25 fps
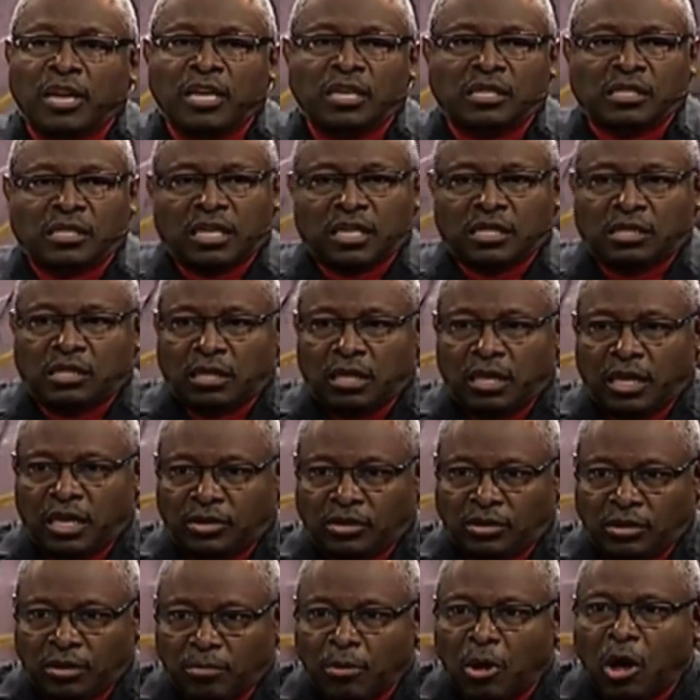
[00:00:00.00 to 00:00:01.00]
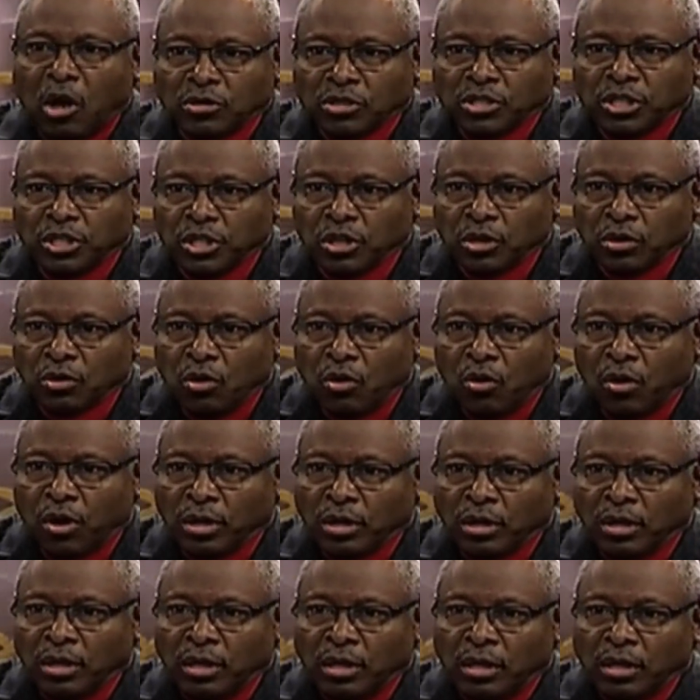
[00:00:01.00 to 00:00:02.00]
says, it, The ball's in your court.
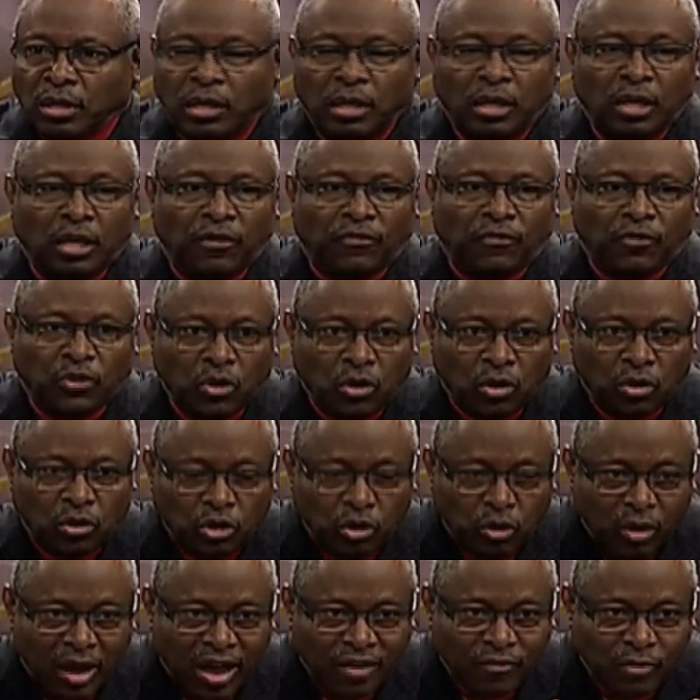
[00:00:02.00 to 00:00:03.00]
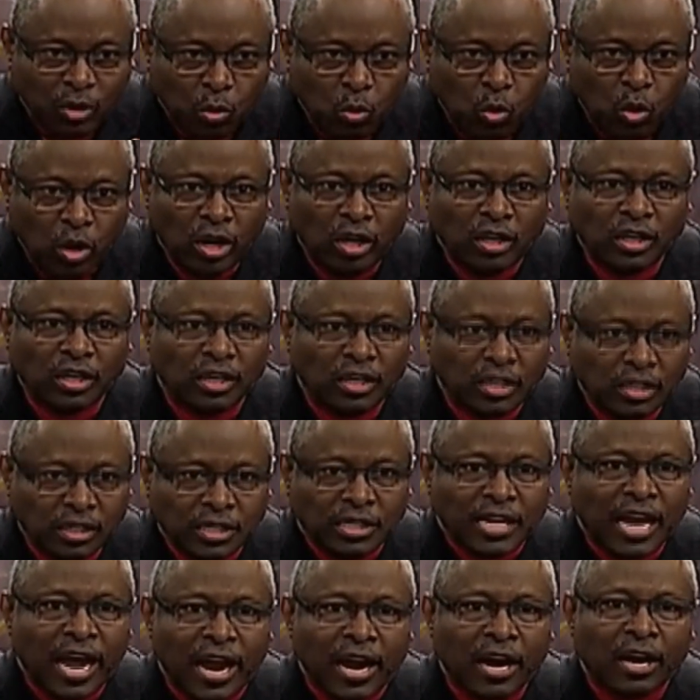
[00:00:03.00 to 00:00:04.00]
If you're, you have a will and
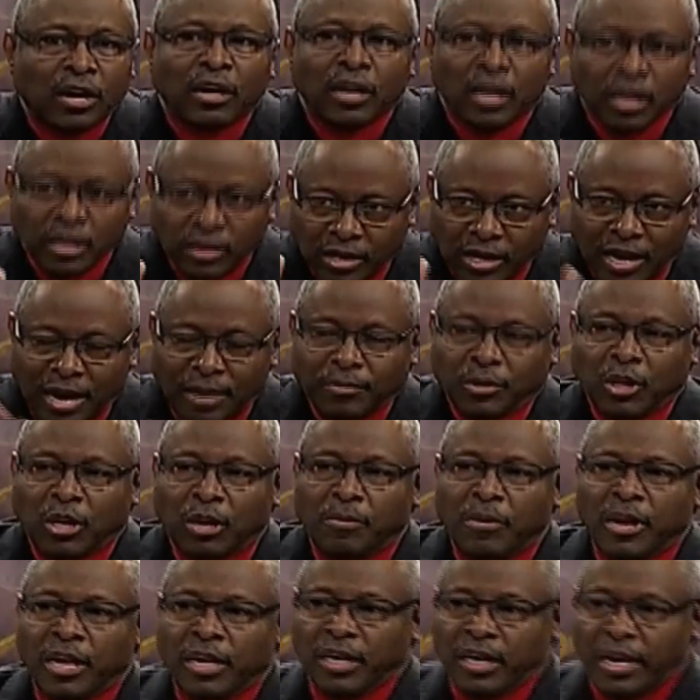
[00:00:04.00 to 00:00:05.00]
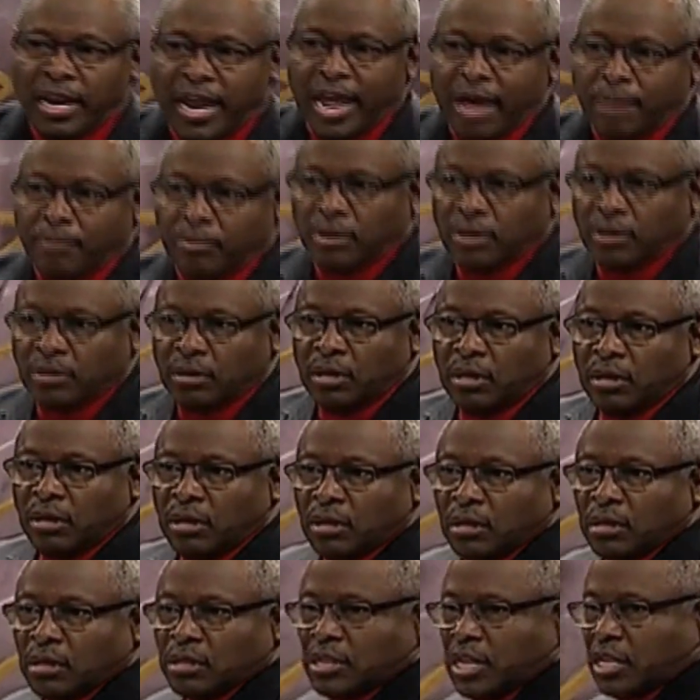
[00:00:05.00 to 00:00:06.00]
desire, then I'm going to make it happen.
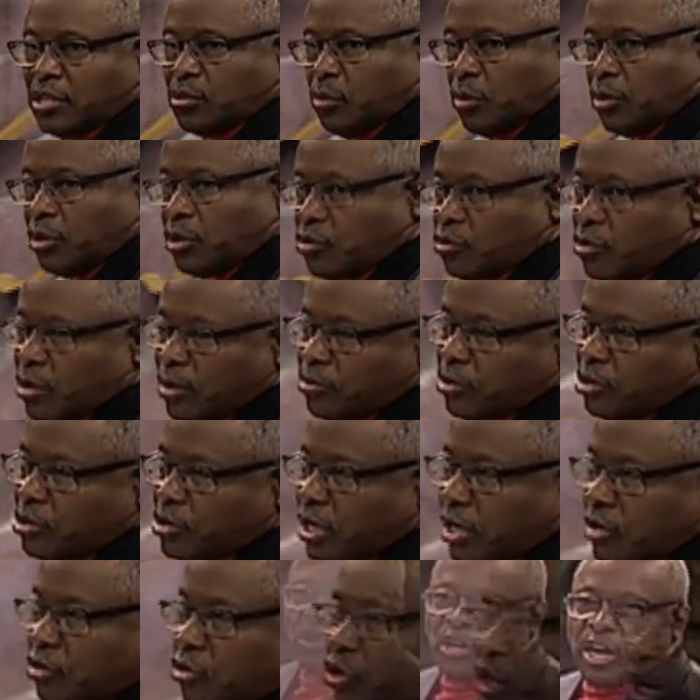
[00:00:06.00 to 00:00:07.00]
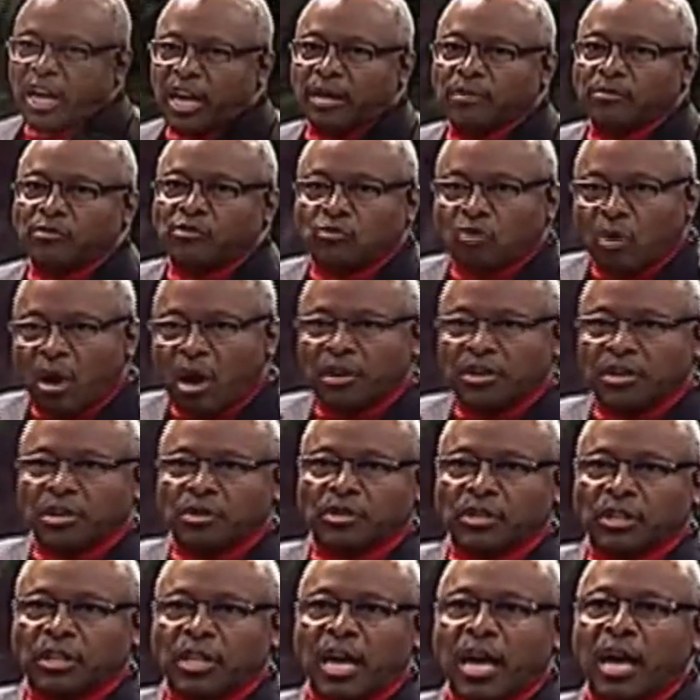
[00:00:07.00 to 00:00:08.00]
Because that's what the scripture says in James draw near
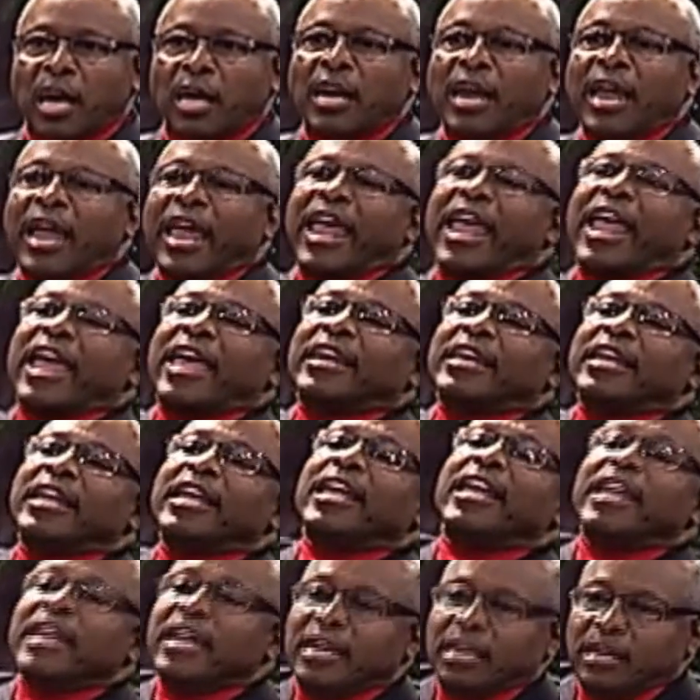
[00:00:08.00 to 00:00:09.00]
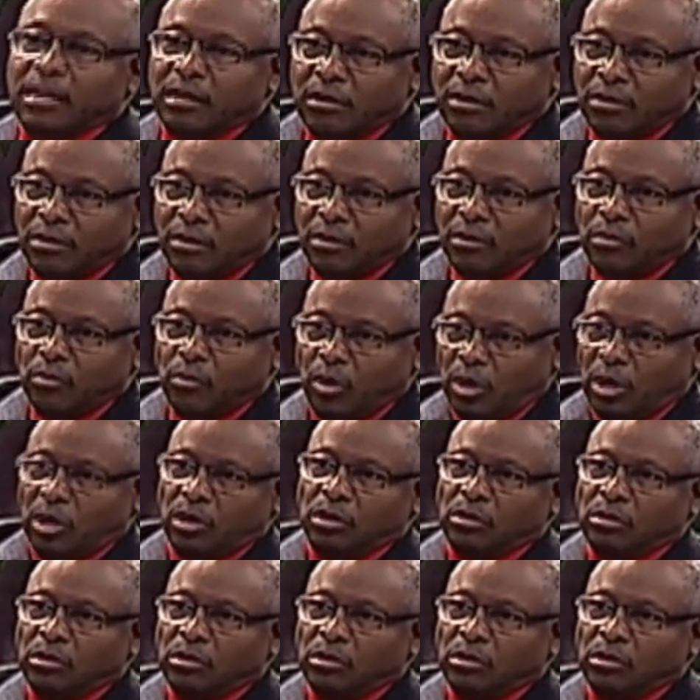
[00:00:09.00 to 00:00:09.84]
to God, and He will,